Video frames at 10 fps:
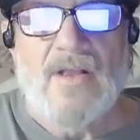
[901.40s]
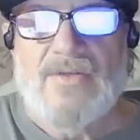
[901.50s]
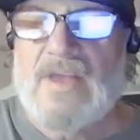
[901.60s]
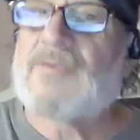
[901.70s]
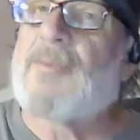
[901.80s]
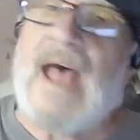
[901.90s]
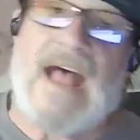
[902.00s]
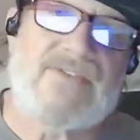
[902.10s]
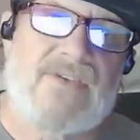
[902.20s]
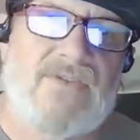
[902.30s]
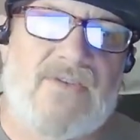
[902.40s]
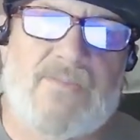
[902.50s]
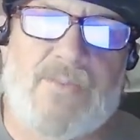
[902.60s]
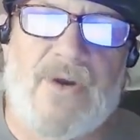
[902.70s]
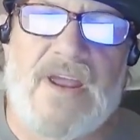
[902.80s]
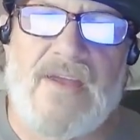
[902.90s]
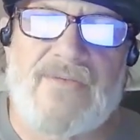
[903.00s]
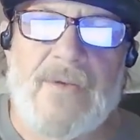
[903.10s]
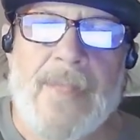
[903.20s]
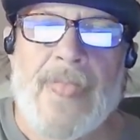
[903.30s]
this passage is
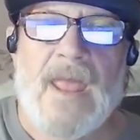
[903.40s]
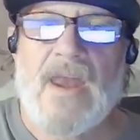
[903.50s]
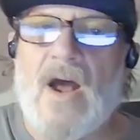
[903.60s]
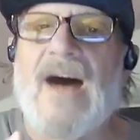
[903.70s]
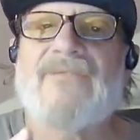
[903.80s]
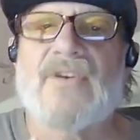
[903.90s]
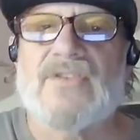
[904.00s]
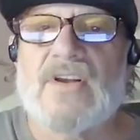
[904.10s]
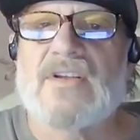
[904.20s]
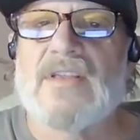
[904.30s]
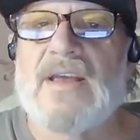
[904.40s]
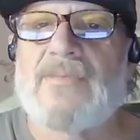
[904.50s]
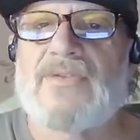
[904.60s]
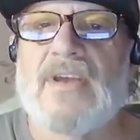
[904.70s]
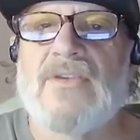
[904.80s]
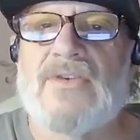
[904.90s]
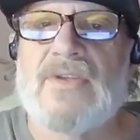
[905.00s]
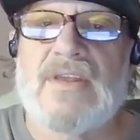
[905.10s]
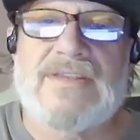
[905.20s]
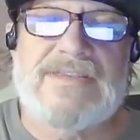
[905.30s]
brief, it offers a glimpse into
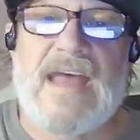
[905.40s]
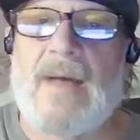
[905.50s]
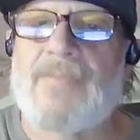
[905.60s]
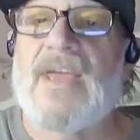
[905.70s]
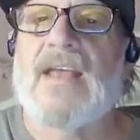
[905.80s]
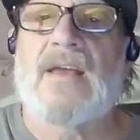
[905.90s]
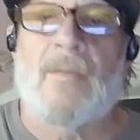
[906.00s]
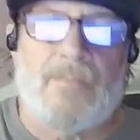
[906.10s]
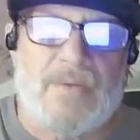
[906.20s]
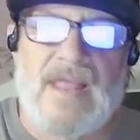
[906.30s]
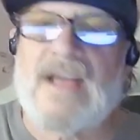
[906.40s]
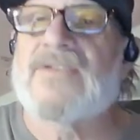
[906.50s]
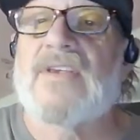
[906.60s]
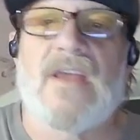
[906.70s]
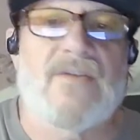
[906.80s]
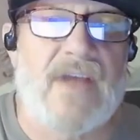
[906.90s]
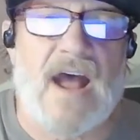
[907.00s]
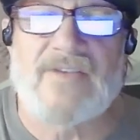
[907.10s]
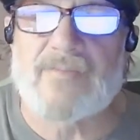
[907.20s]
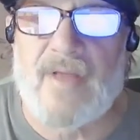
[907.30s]
the depth and complexity of
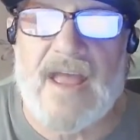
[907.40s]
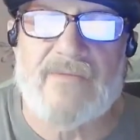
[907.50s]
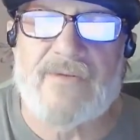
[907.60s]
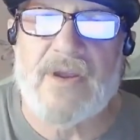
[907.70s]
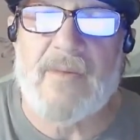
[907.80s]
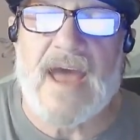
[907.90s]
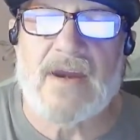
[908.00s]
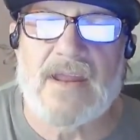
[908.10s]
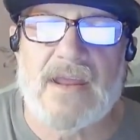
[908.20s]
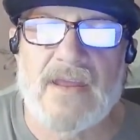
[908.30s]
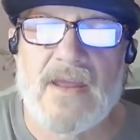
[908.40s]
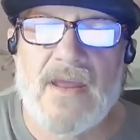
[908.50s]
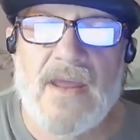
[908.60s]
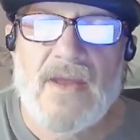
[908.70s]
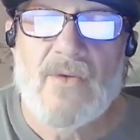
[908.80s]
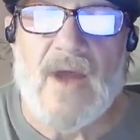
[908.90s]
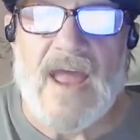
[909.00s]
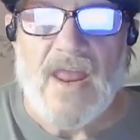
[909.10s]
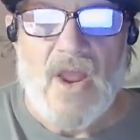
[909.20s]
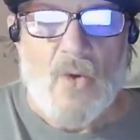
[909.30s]
God's plan for humanity
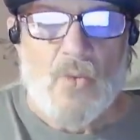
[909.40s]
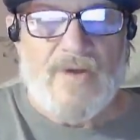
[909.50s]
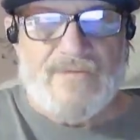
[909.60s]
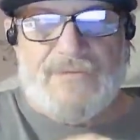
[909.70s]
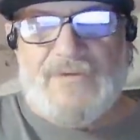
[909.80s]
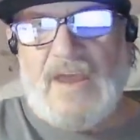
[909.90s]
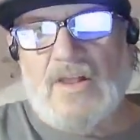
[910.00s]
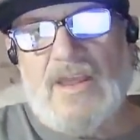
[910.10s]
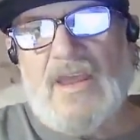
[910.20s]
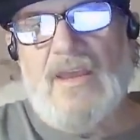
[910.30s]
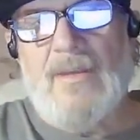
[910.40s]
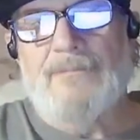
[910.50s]
right? Revealing,